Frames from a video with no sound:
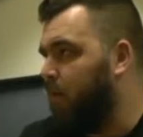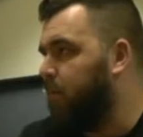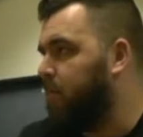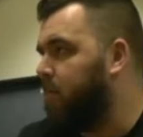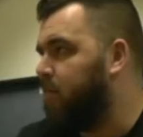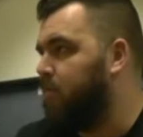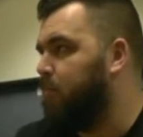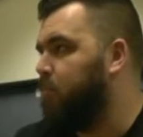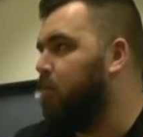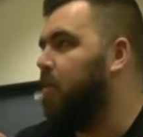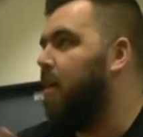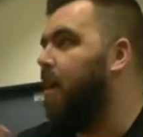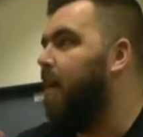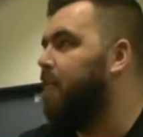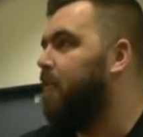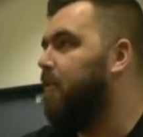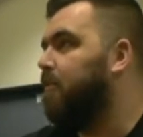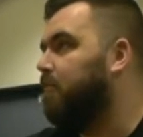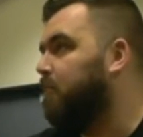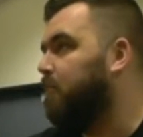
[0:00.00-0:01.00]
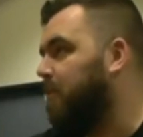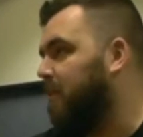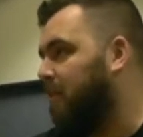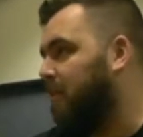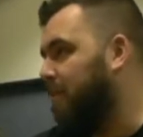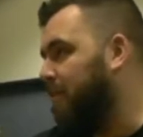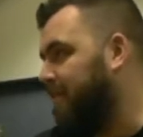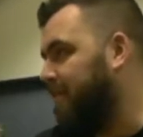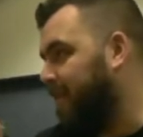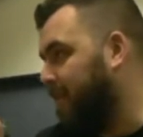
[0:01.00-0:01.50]
more of a disciplinarian when it
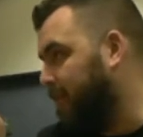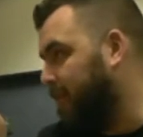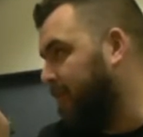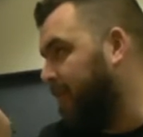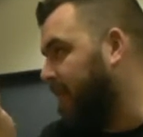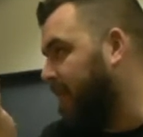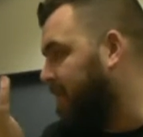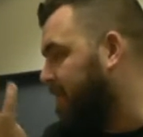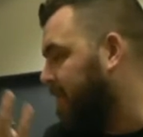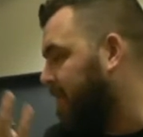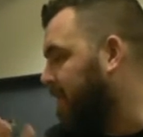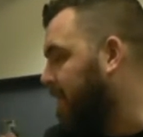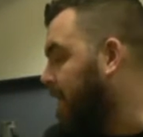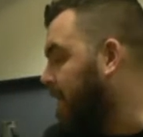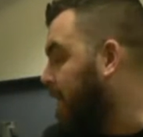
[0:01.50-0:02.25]
comes to those things.